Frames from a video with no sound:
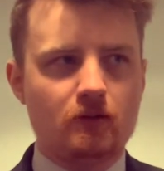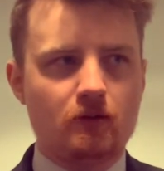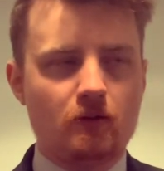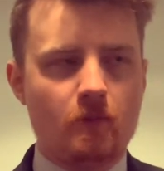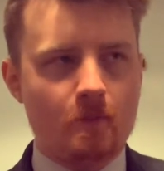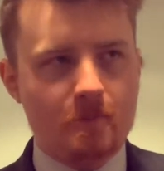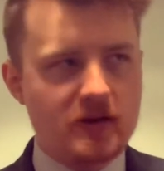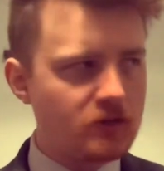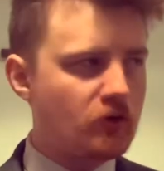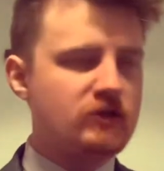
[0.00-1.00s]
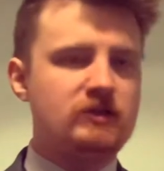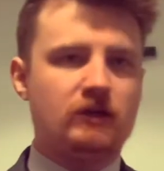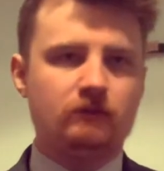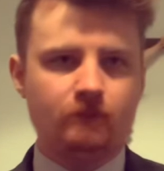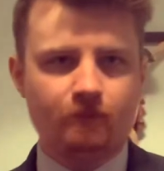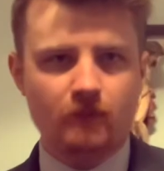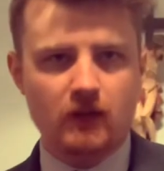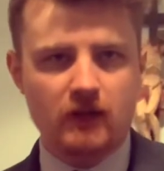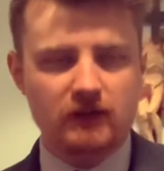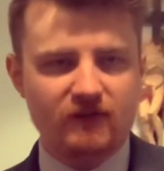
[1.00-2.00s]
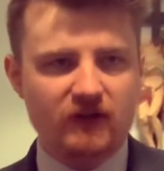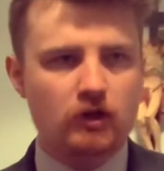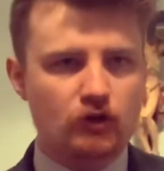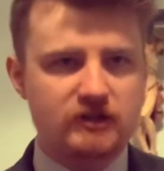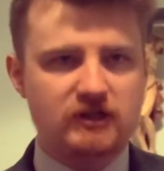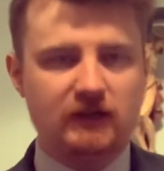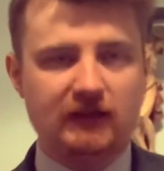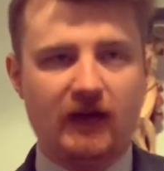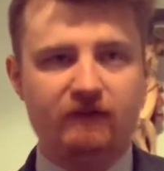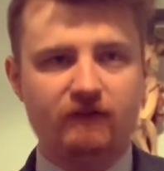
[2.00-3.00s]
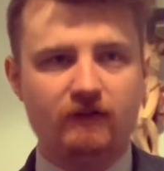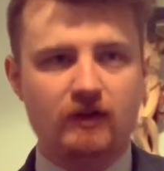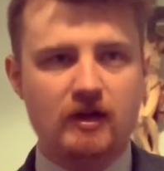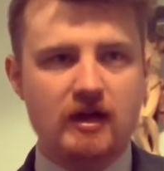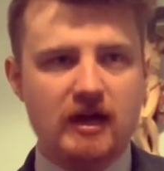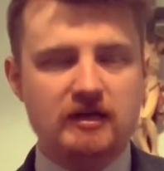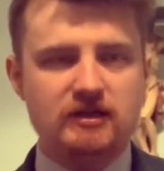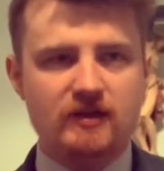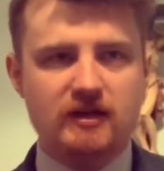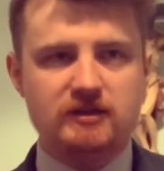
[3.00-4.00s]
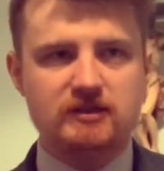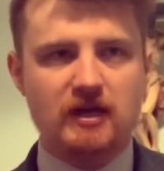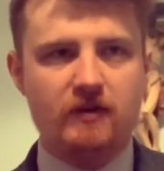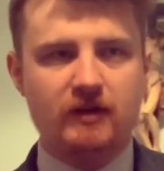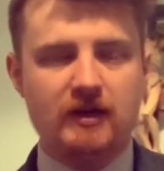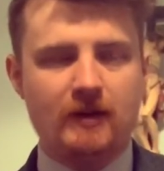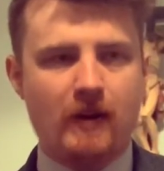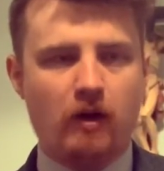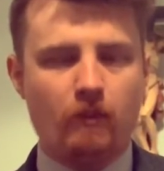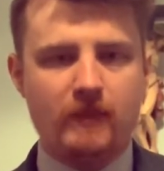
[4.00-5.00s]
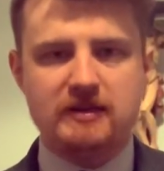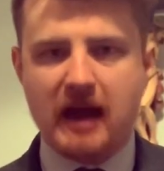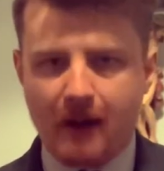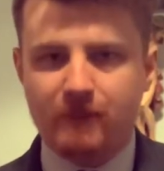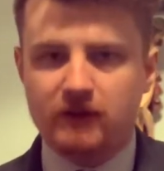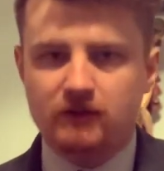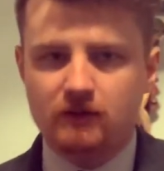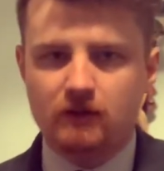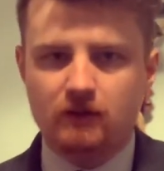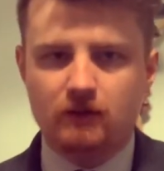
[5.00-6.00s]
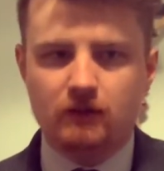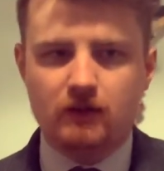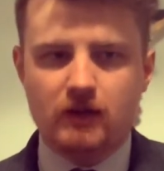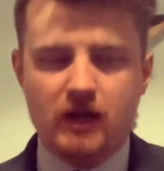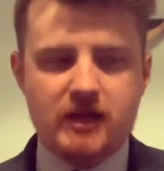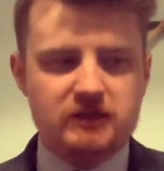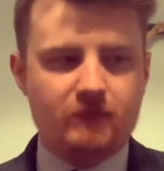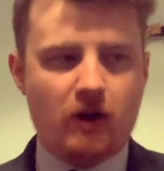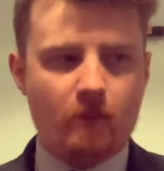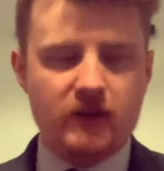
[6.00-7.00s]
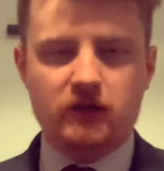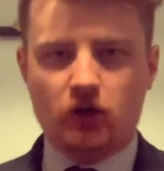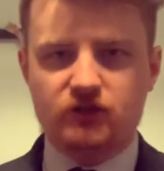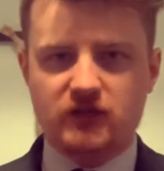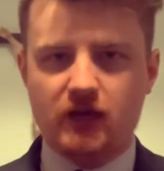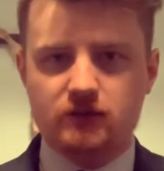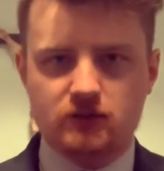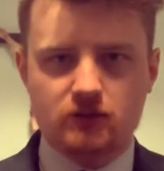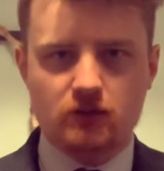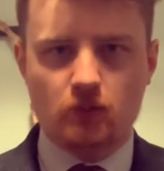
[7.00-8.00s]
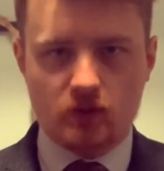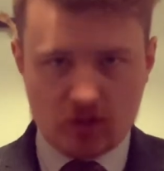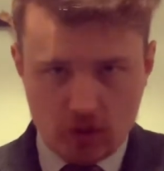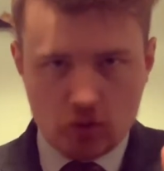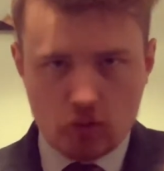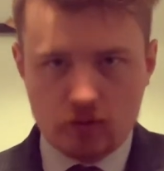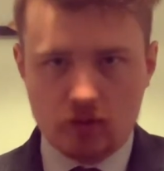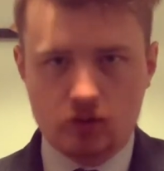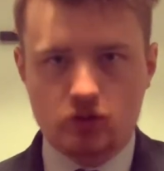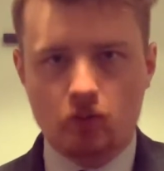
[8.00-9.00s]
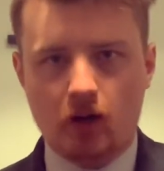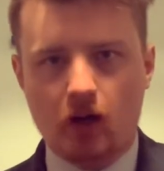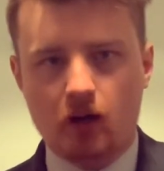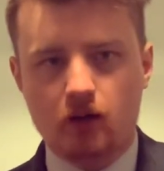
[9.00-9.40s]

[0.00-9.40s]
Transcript: But being a Christian, living a Christian life, isn't necessarily about being happy. It's about being content with who you are.